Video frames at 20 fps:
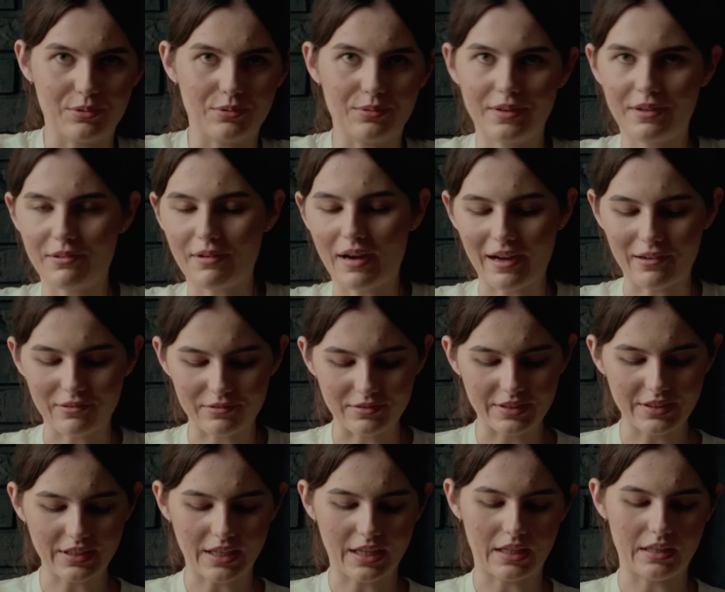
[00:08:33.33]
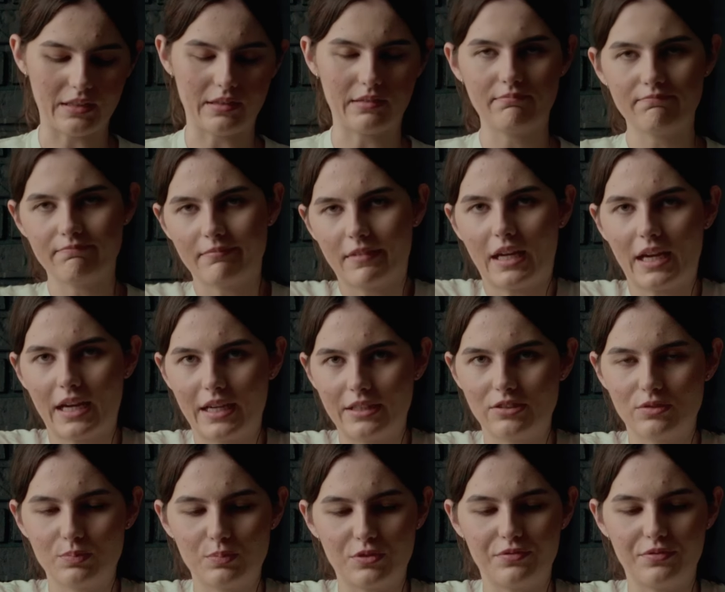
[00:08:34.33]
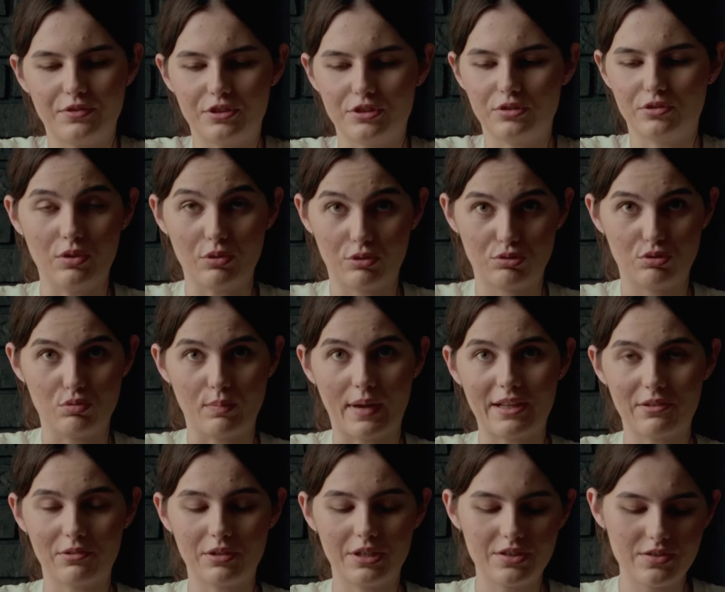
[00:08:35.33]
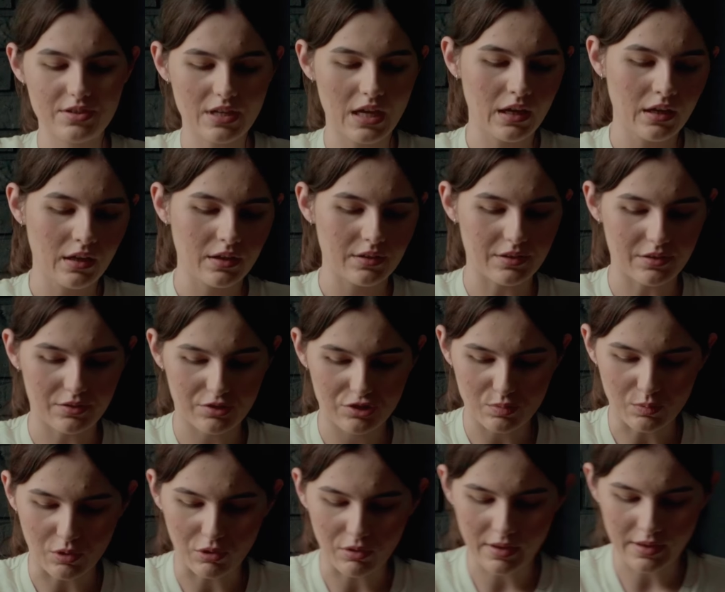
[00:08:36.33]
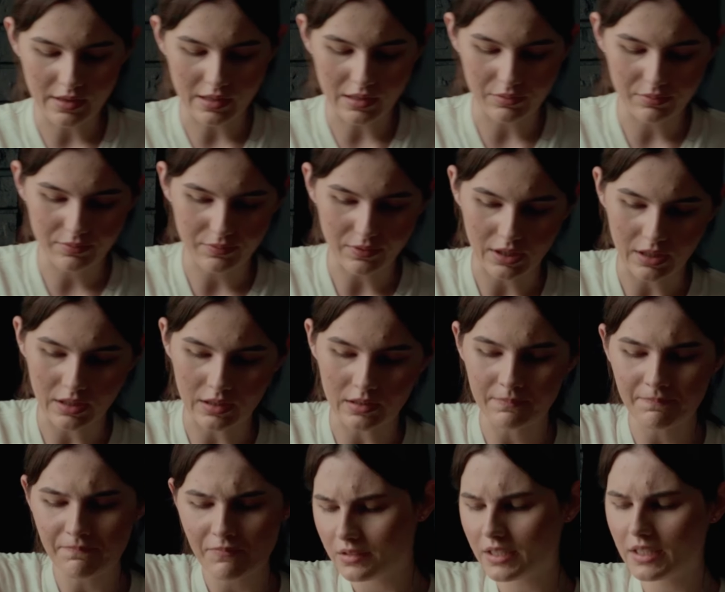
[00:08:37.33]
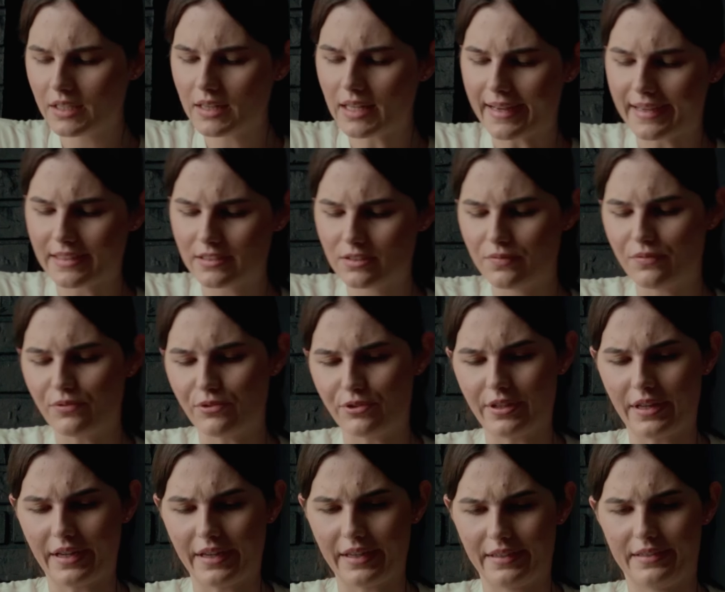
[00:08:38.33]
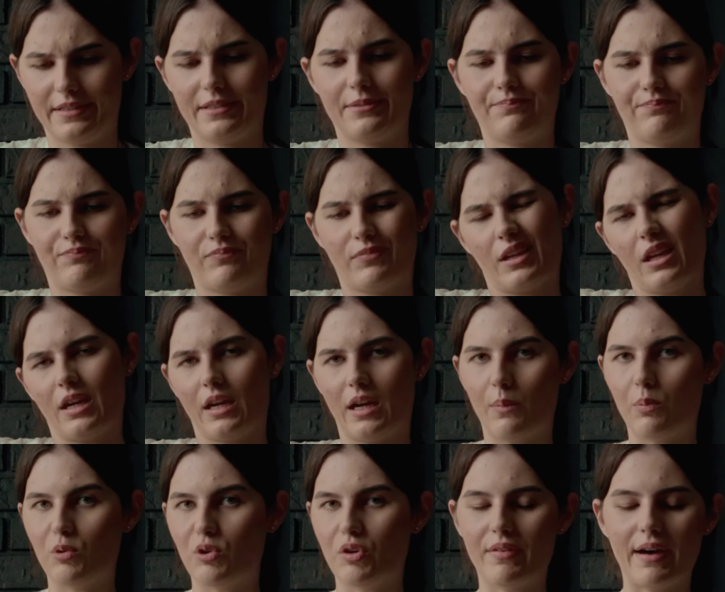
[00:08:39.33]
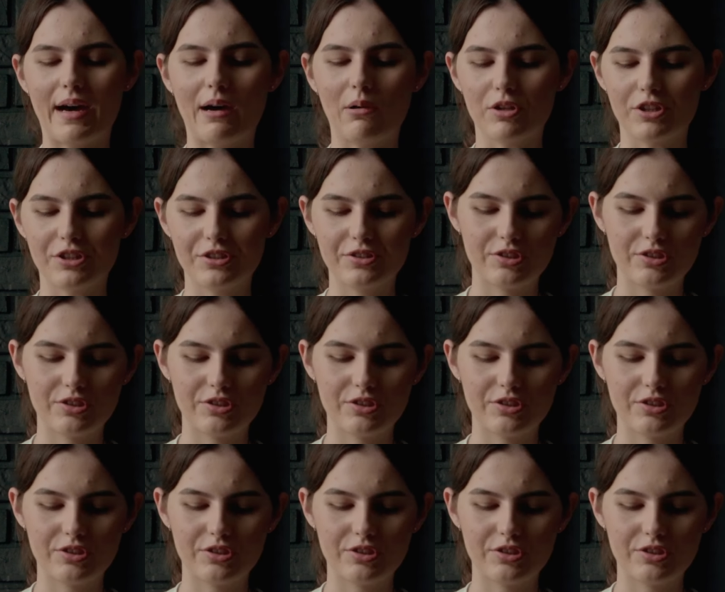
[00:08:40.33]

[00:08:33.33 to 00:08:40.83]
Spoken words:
around, and I just prefer those two batteries. They're small enough and they last for a couple of hours,